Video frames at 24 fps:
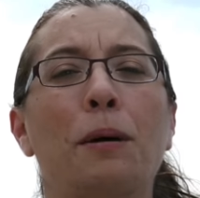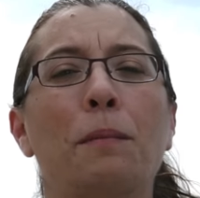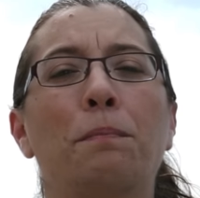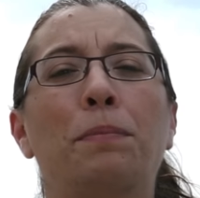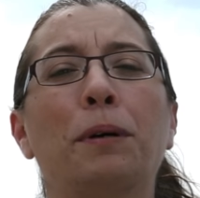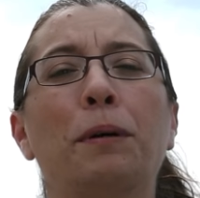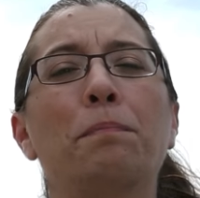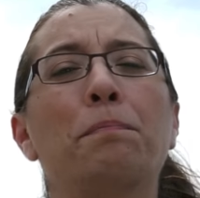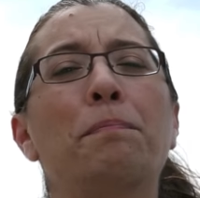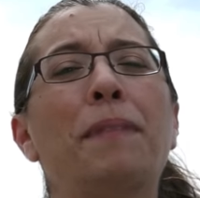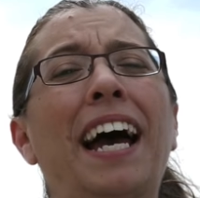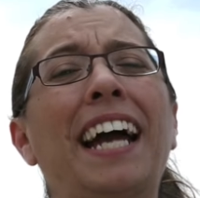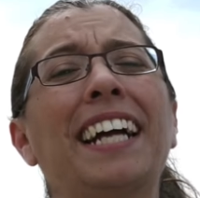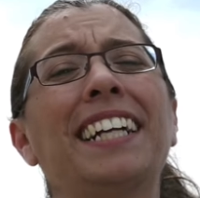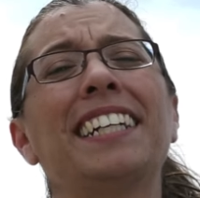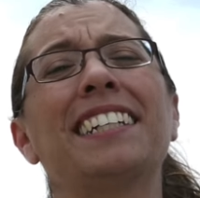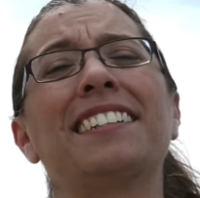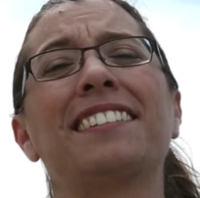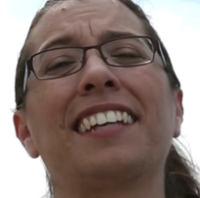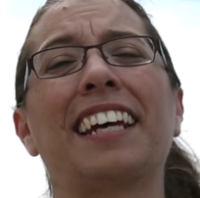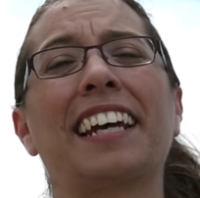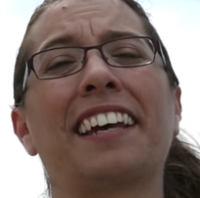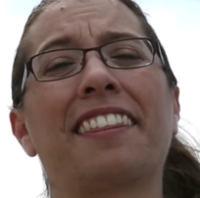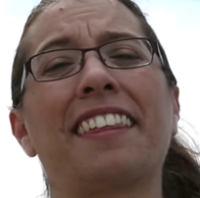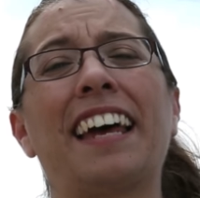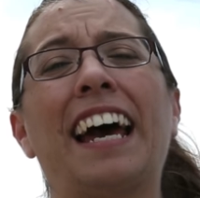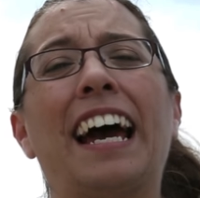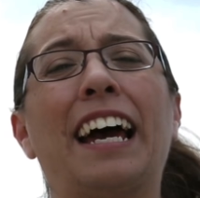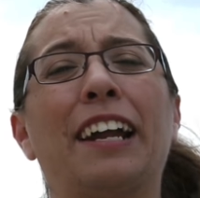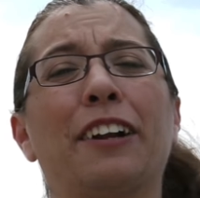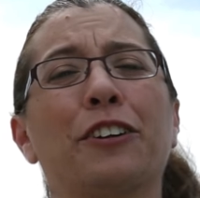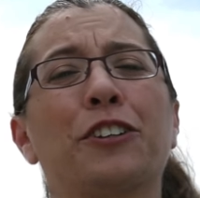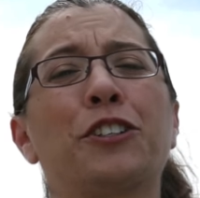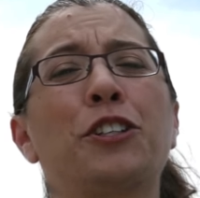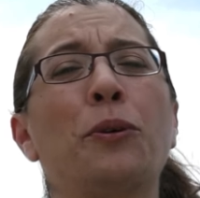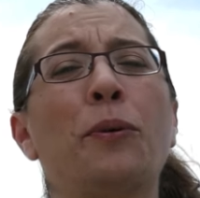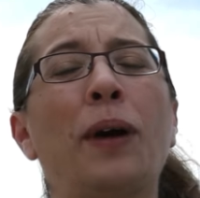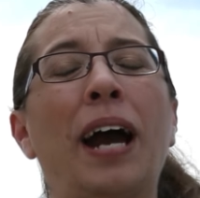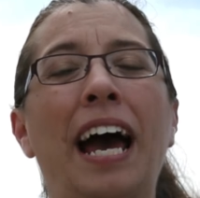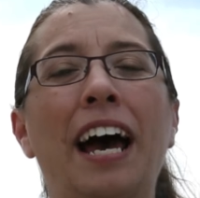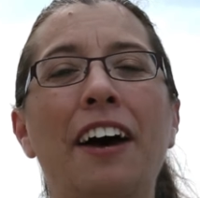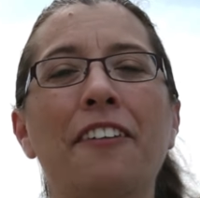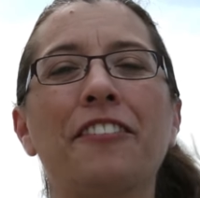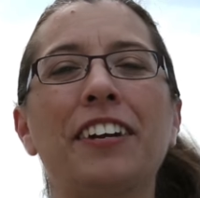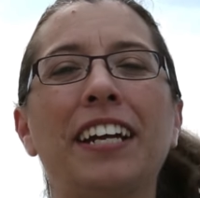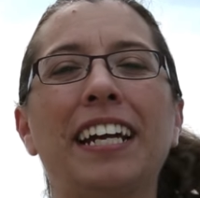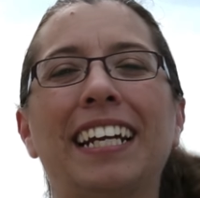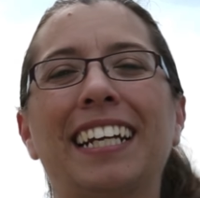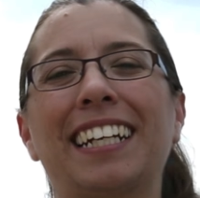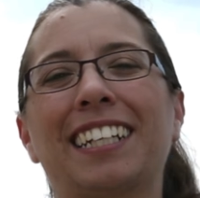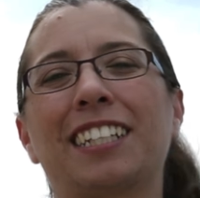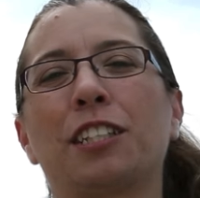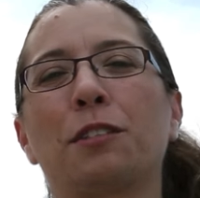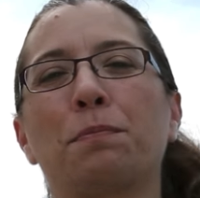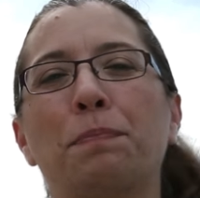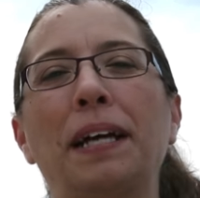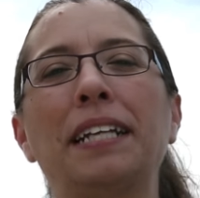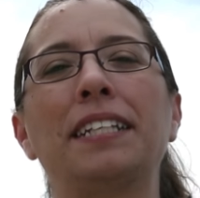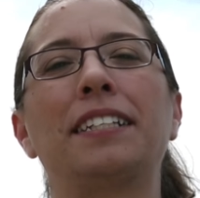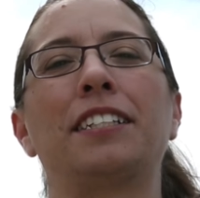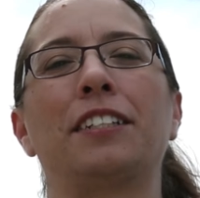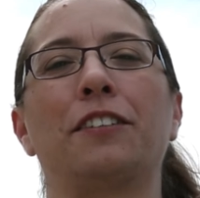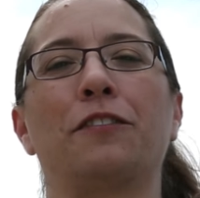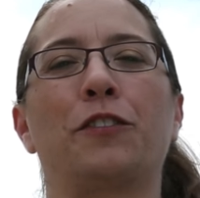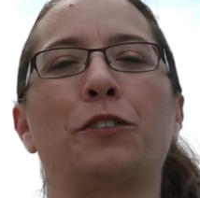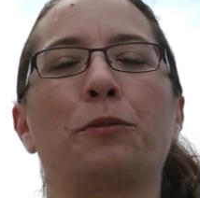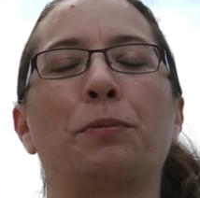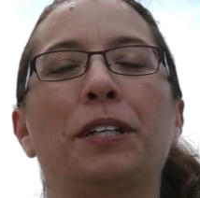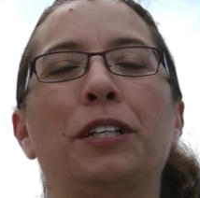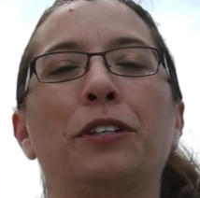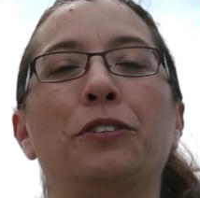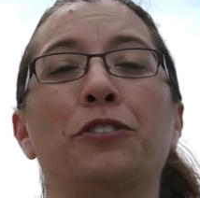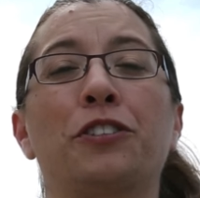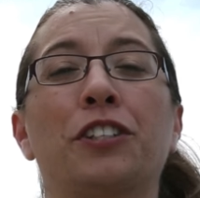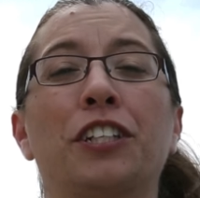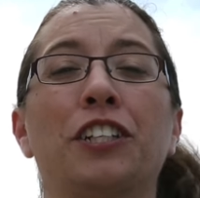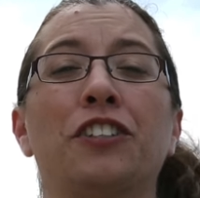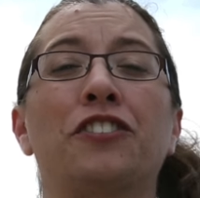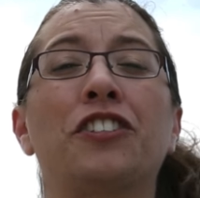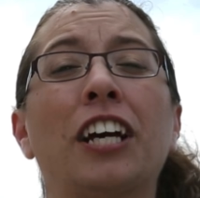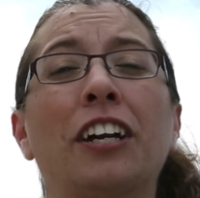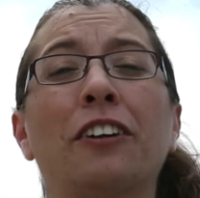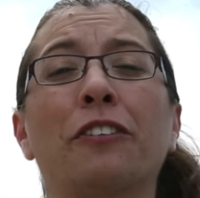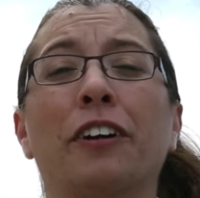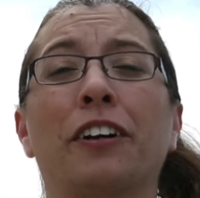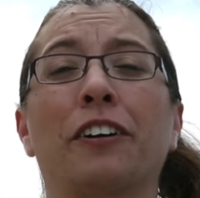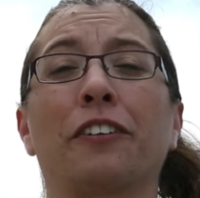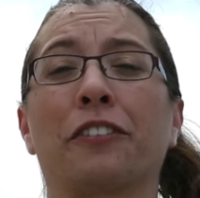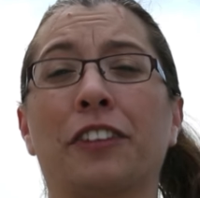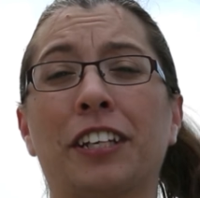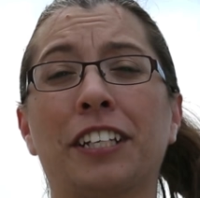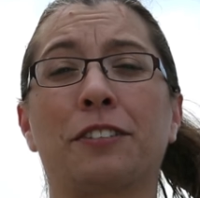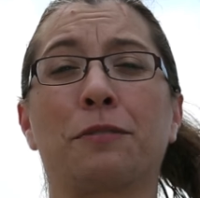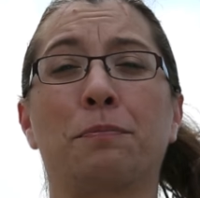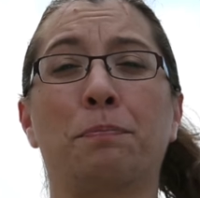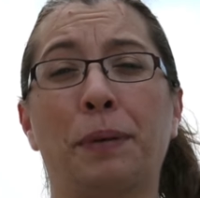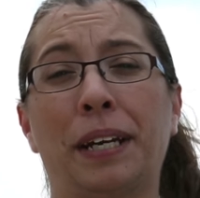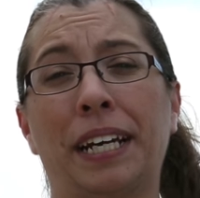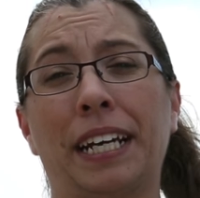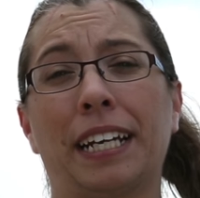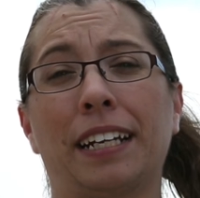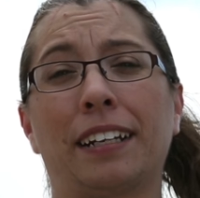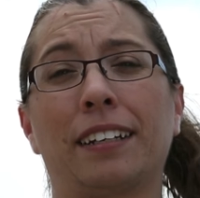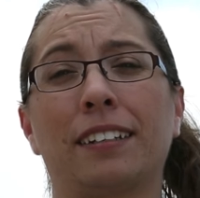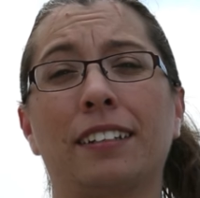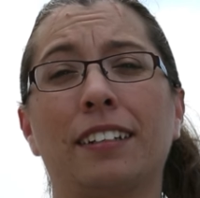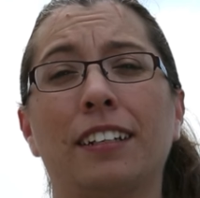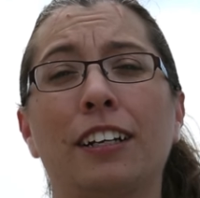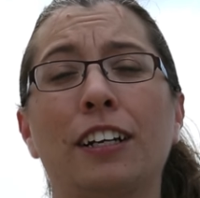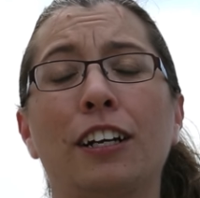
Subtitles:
But magnets like that are too heavy and expensive to be used in a generator this big.